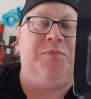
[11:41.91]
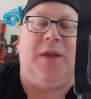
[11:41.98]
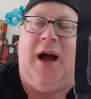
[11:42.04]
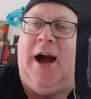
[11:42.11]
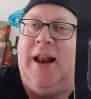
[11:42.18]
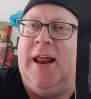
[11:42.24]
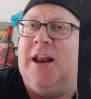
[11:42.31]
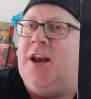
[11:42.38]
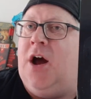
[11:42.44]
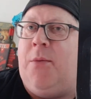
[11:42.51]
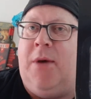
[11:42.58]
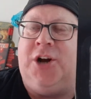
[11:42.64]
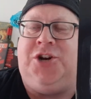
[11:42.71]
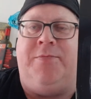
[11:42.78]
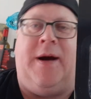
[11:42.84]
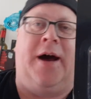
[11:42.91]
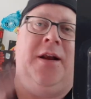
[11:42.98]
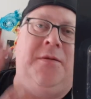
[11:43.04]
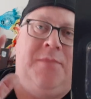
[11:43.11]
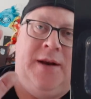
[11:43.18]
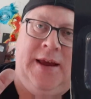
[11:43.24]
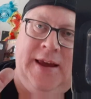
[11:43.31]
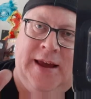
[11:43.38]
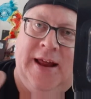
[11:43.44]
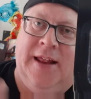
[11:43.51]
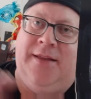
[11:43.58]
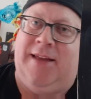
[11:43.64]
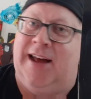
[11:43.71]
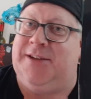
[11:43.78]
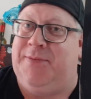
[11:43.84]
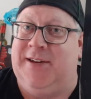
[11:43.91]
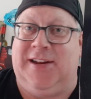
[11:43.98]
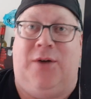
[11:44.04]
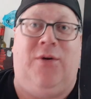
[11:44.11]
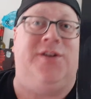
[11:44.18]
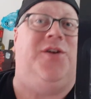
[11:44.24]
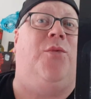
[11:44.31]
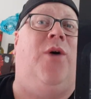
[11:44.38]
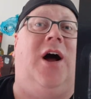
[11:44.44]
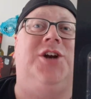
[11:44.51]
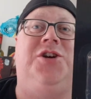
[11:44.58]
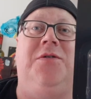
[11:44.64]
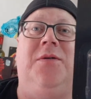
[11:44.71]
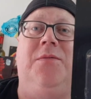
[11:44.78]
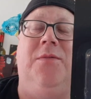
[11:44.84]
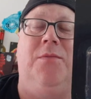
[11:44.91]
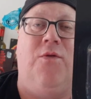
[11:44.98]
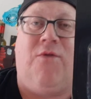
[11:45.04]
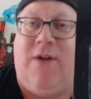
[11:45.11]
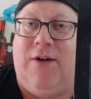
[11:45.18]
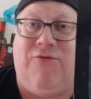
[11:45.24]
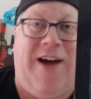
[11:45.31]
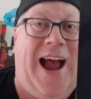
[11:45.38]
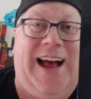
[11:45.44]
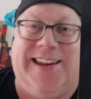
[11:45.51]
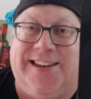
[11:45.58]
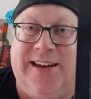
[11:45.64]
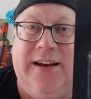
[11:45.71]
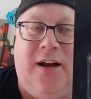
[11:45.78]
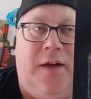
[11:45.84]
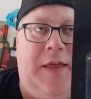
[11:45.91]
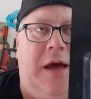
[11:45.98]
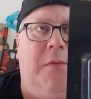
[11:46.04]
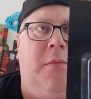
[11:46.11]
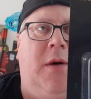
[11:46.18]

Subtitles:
I didn't know much about him, but again, that's because I wasn't watching wrestling all that